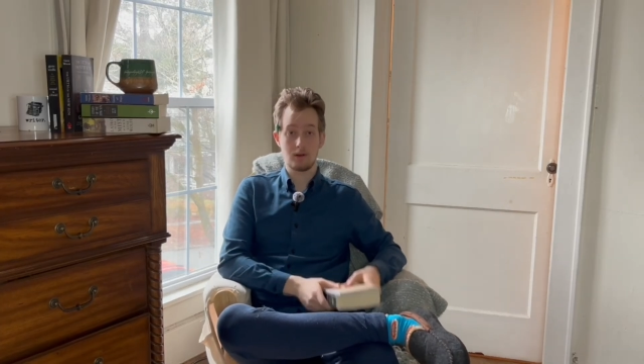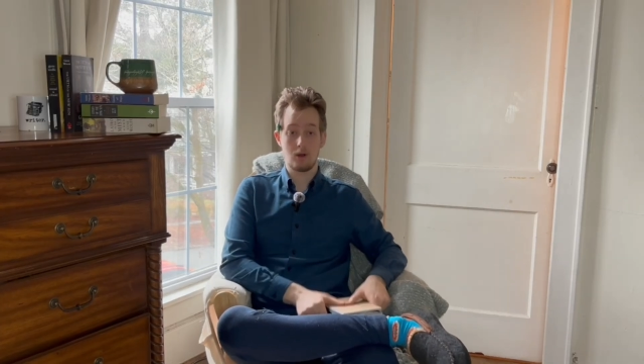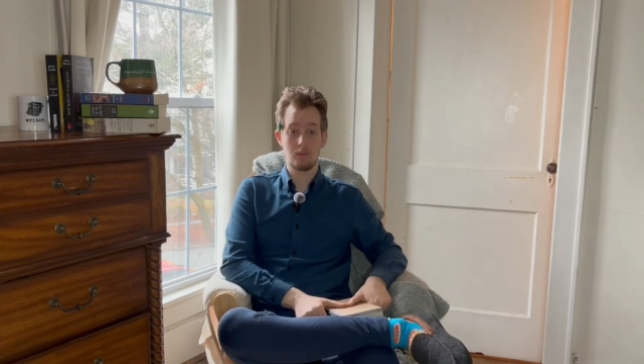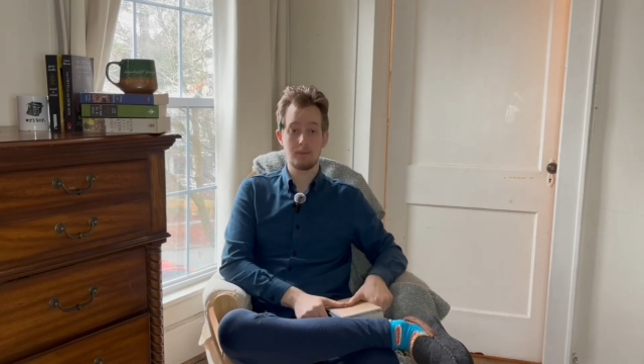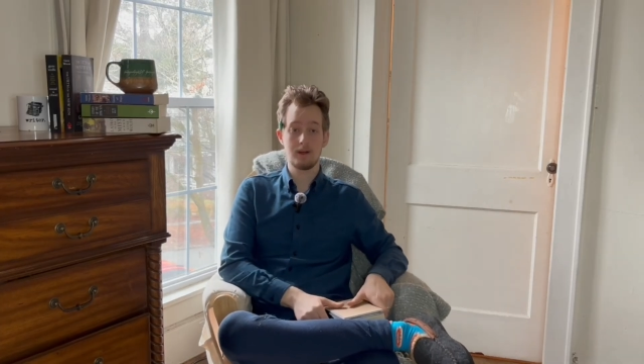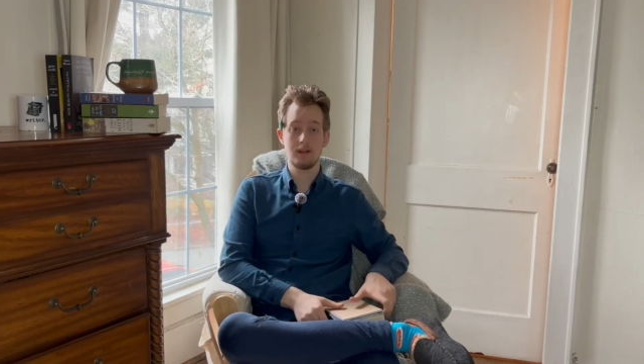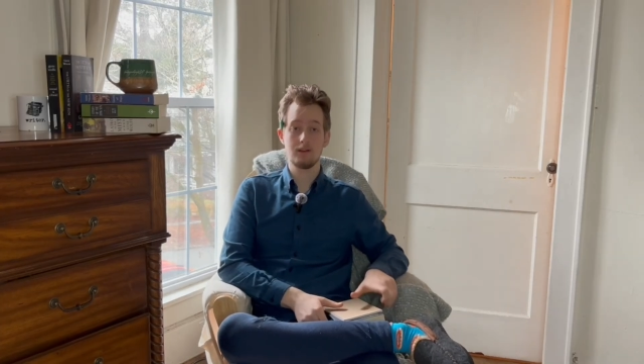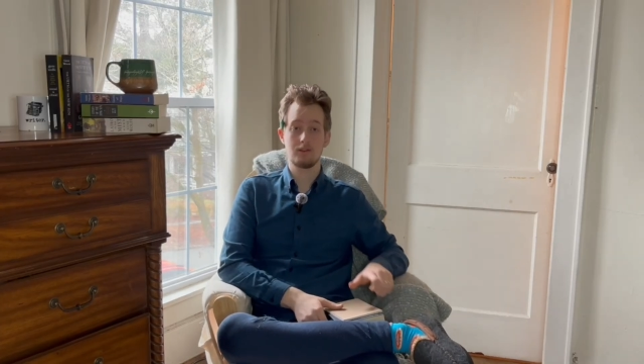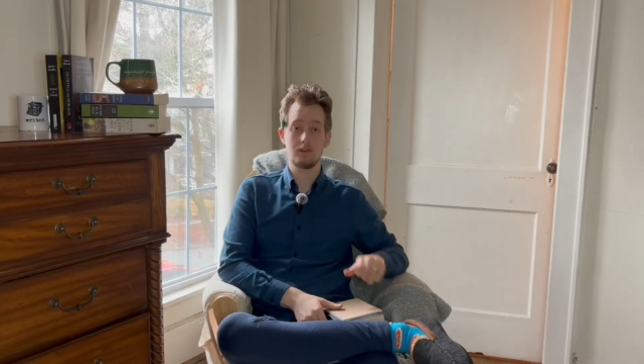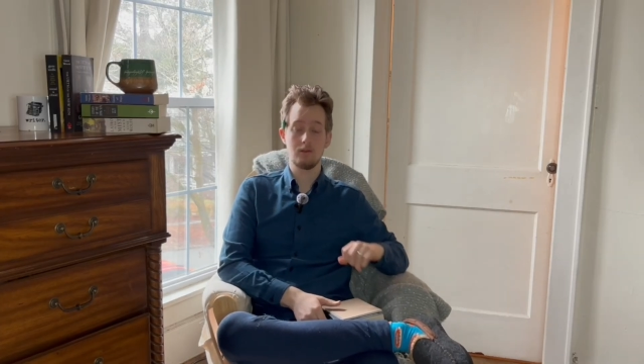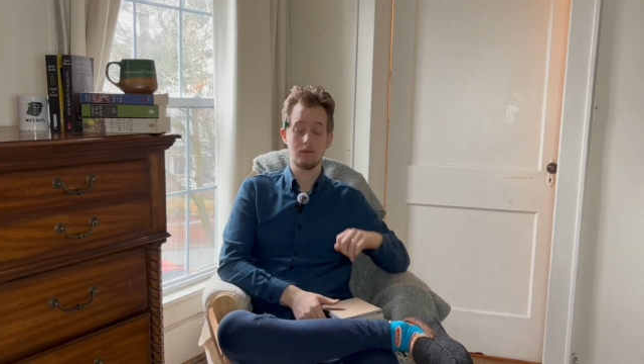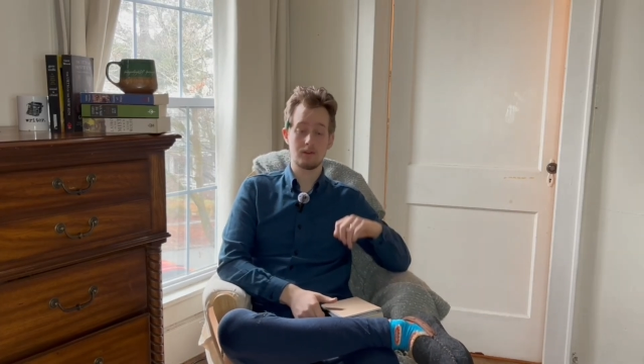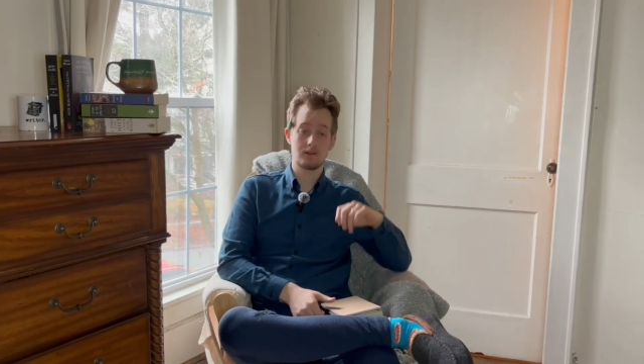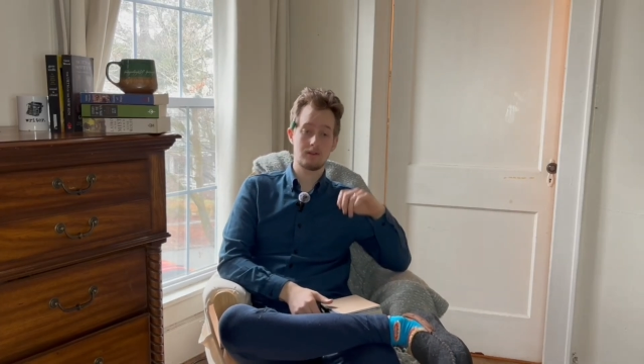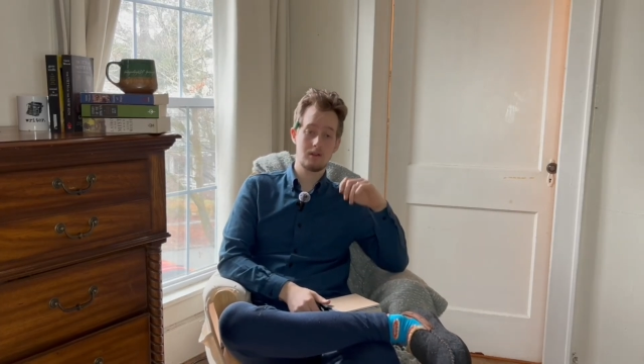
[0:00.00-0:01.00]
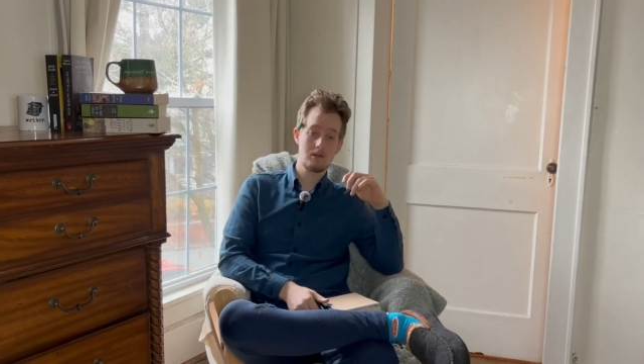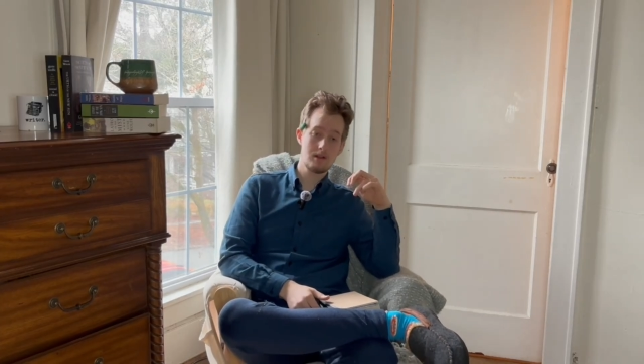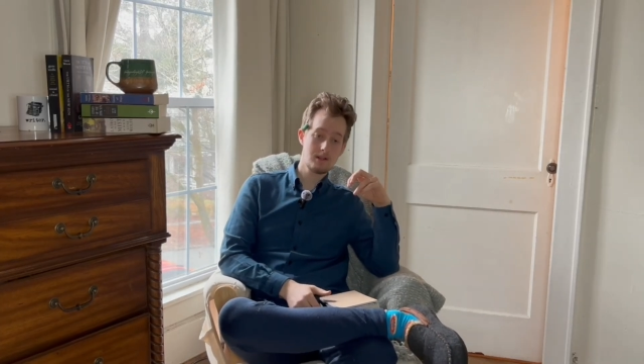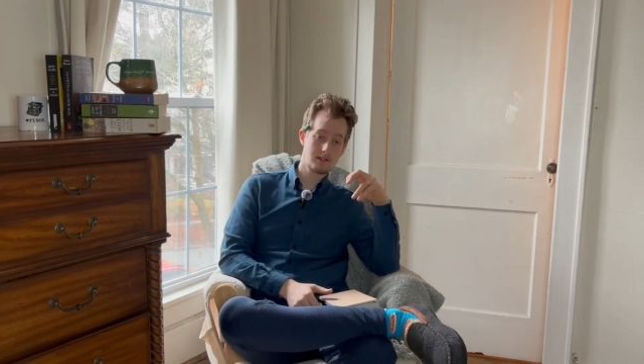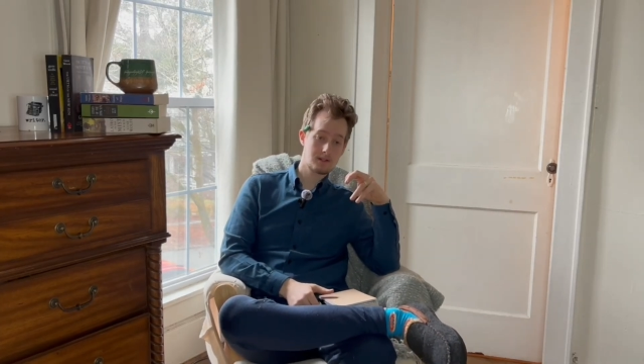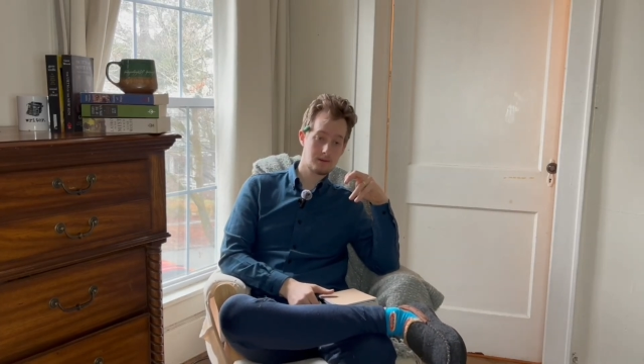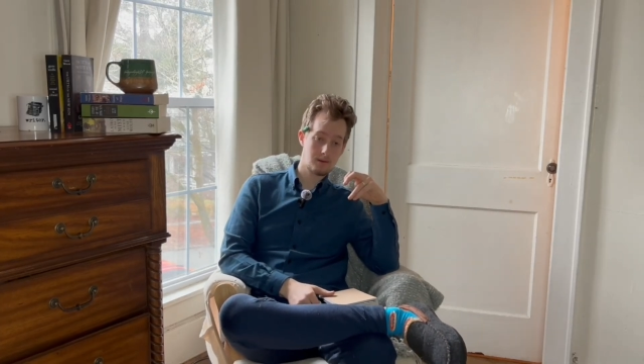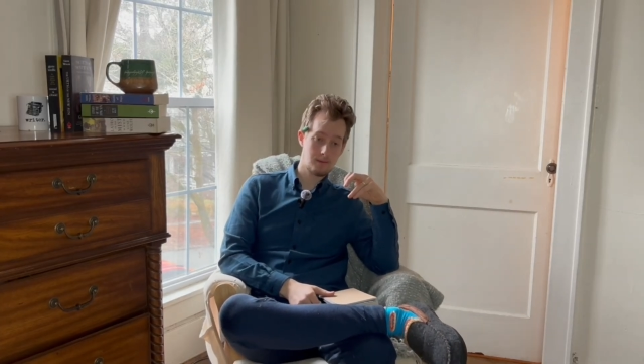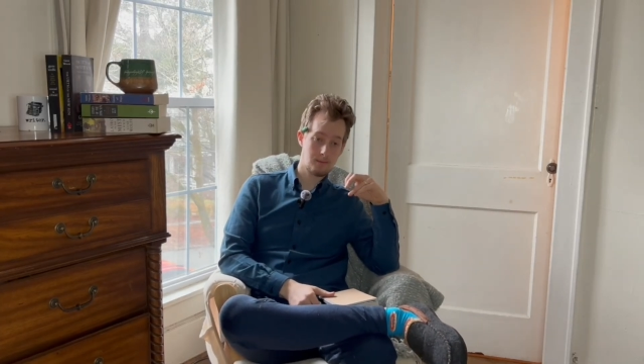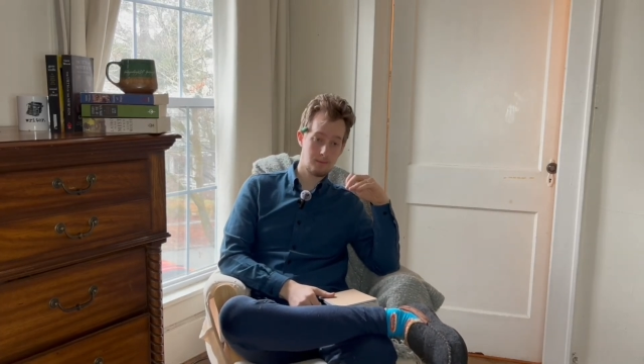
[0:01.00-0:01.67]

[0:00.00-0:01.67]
opening to the series.